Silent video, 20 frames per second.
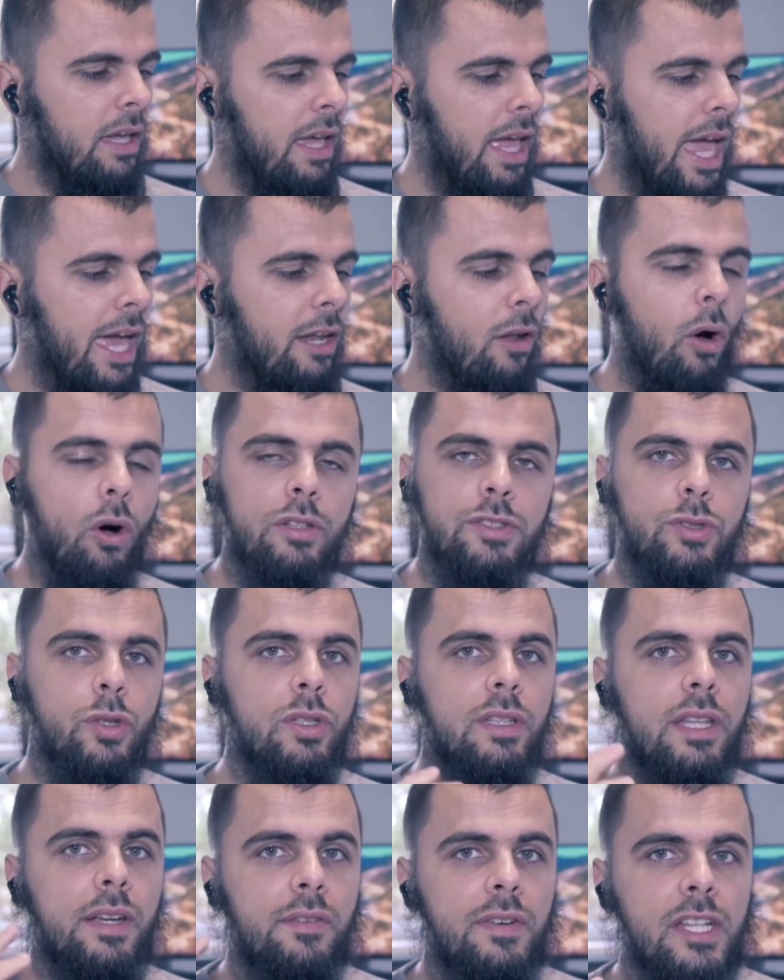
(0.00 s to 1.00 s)
And also
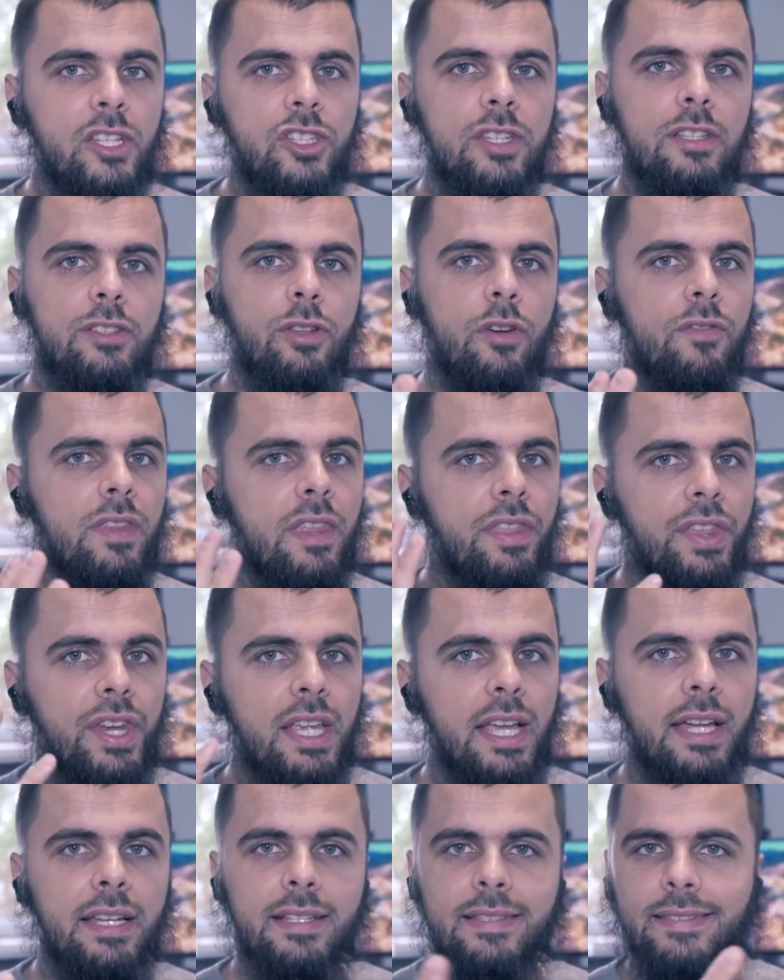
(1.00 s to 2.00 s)
the richness of the
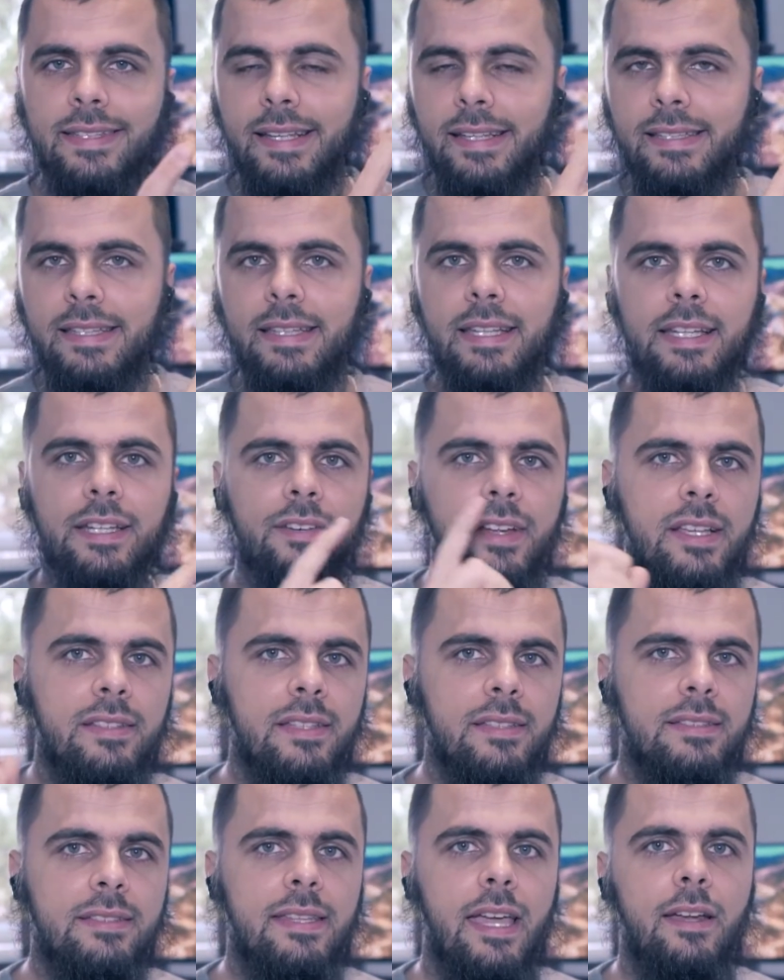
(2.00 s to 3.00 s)
360
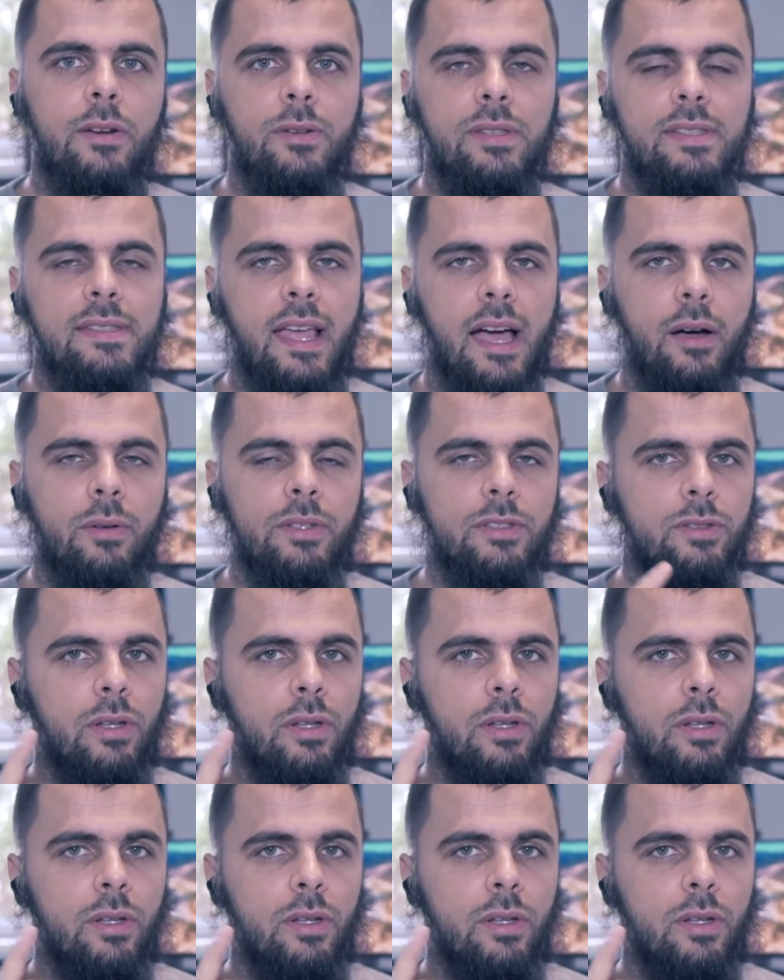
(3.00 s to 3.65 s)
degrees stereo sound.